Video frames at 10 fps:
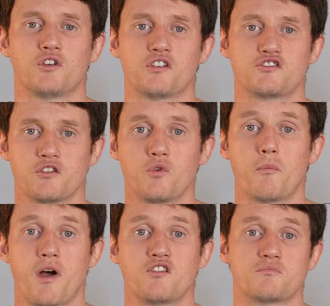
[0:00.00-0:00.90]
knowledge of
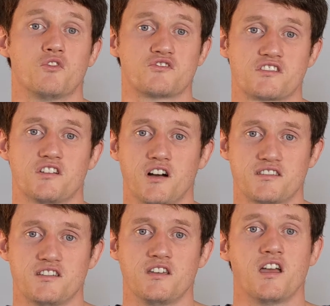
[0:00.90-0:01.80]
what postmodern
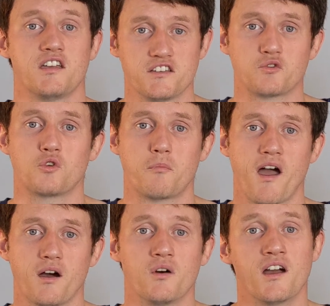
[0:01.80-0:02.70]
society is all
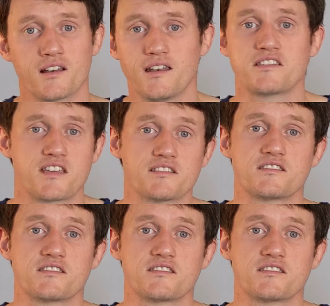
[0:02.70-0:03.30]
about. Let's get